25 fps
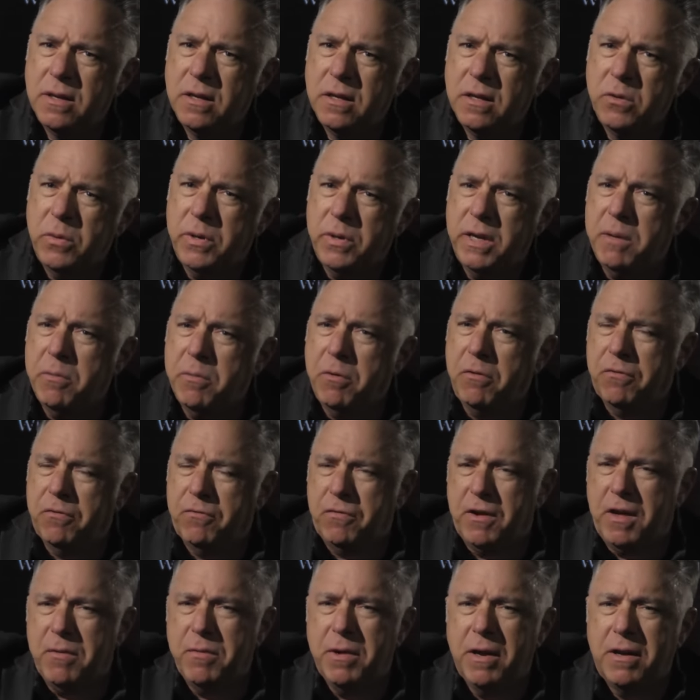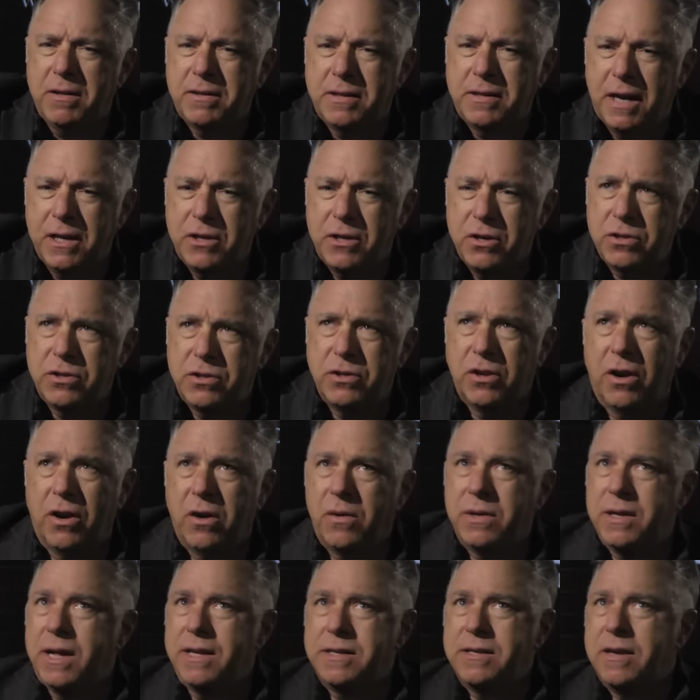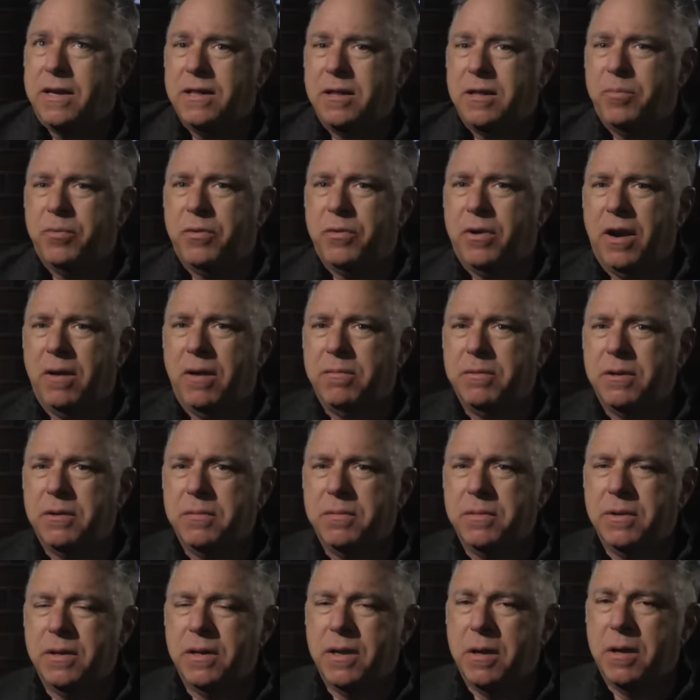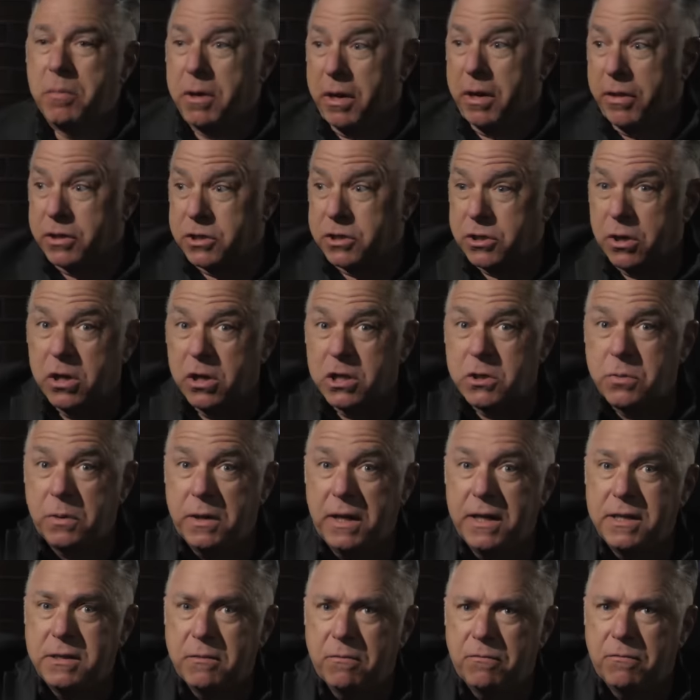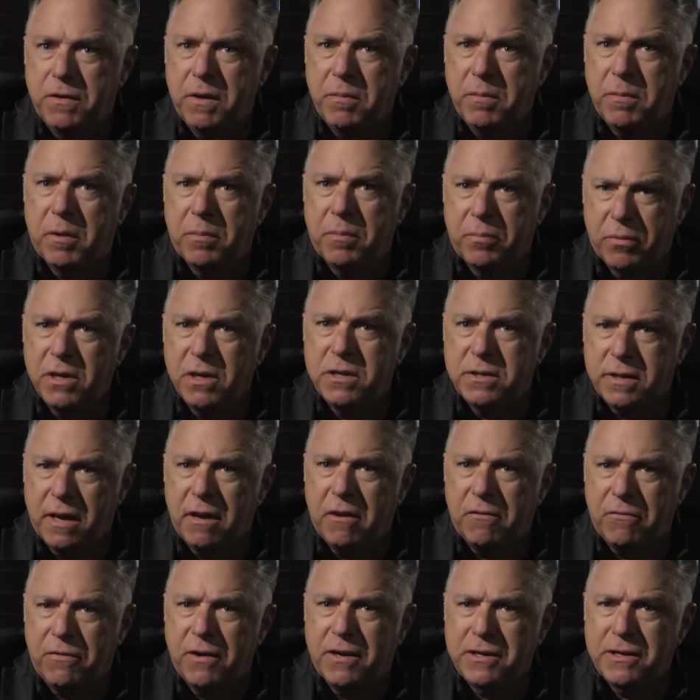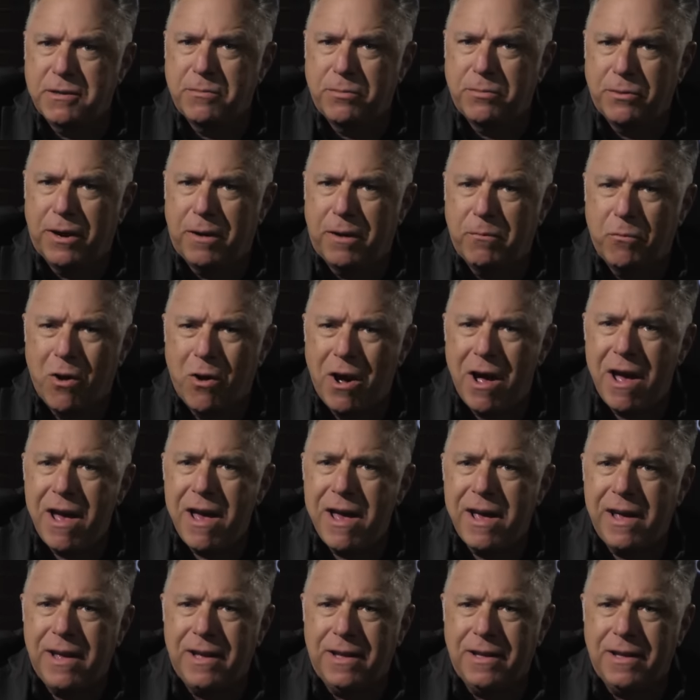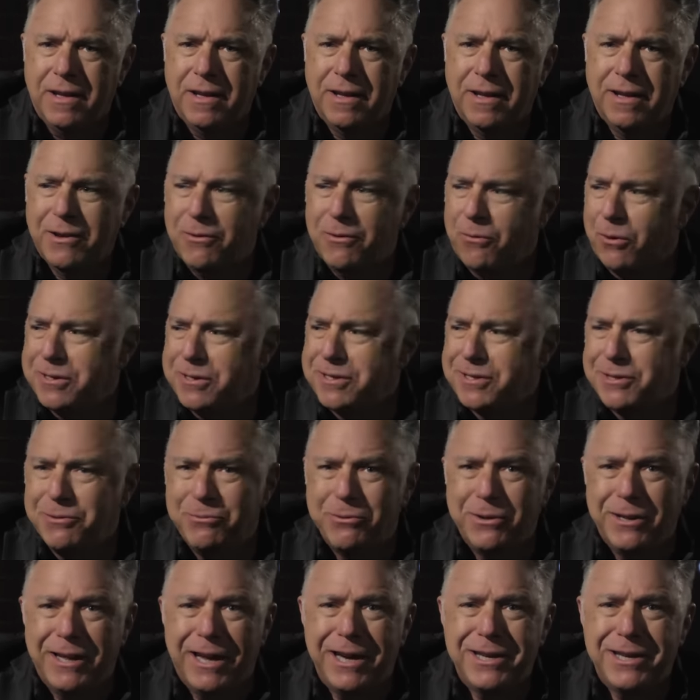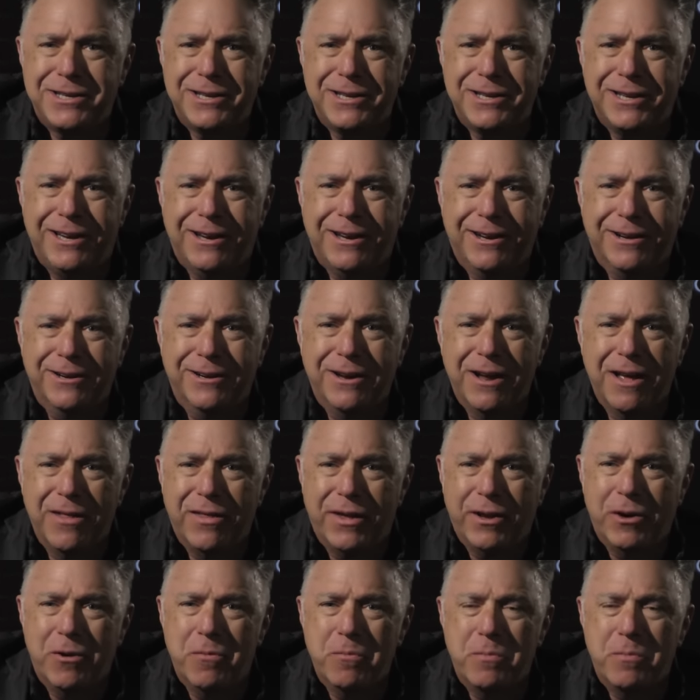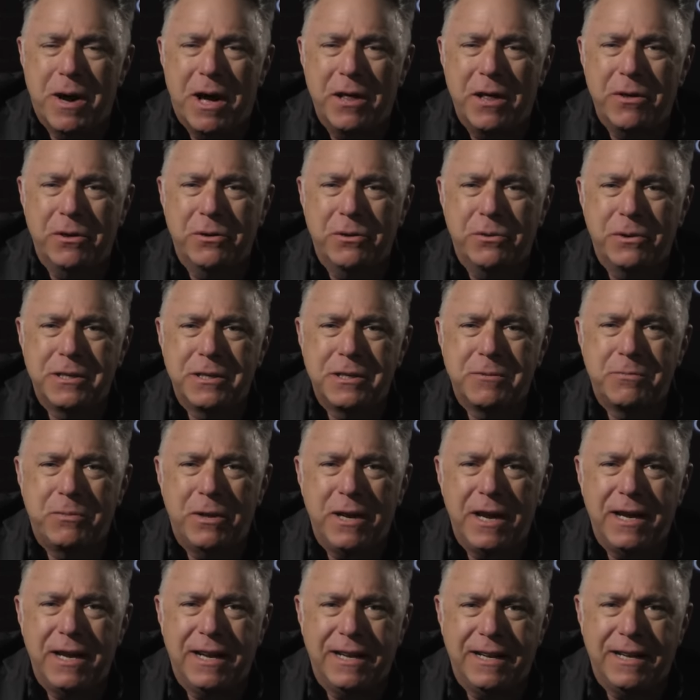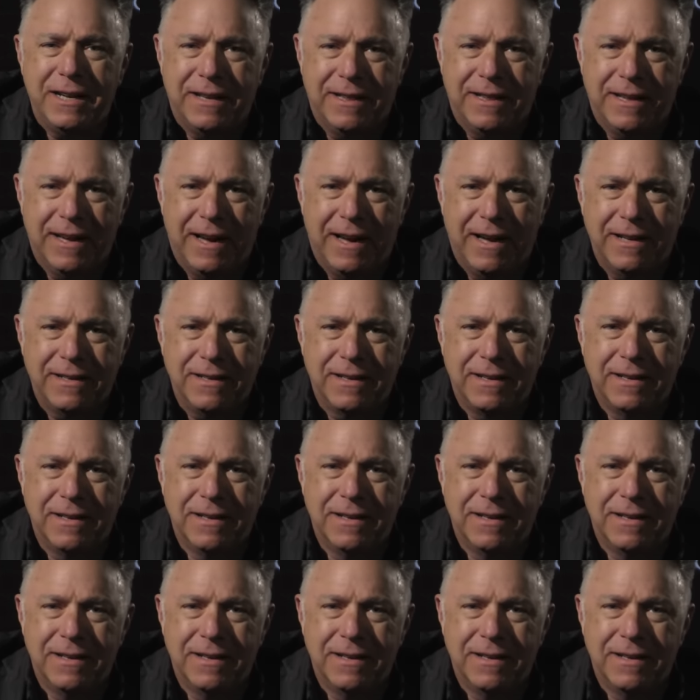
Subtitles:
Do we need more female teachers? No, that's not the problem. But in the church, we need some female priests. That'll fix the problem. Why? What's the relation here? They don't bother to explain any of that.